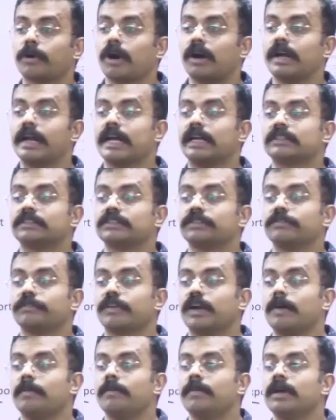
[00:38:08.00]
products.
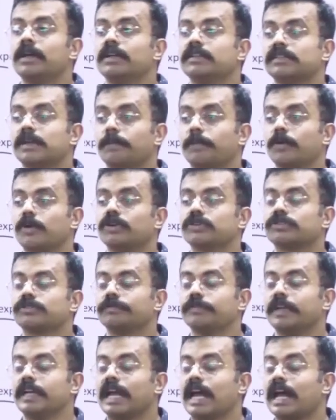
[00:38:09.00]
From, suppose
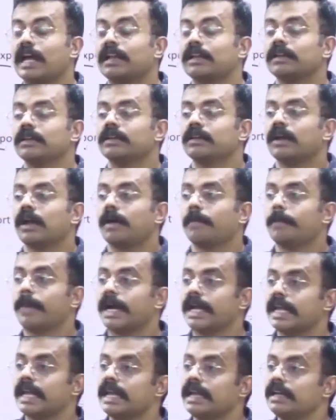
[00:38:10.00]
we are
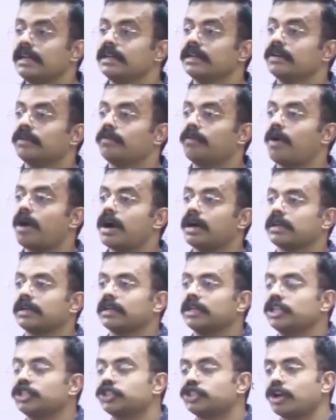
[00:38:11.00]
buying what?
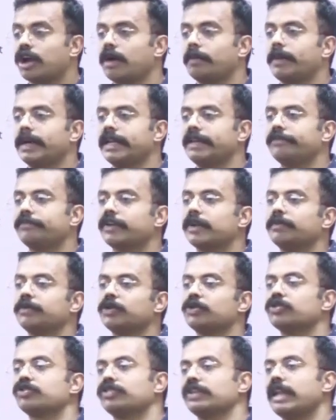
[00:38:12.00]
Strawberry
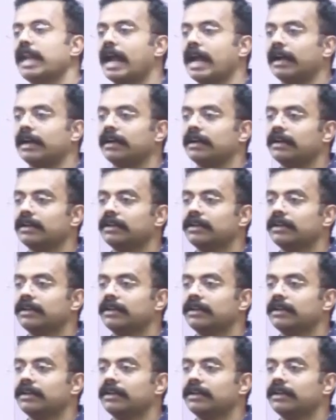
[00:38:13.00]
from New Zealand.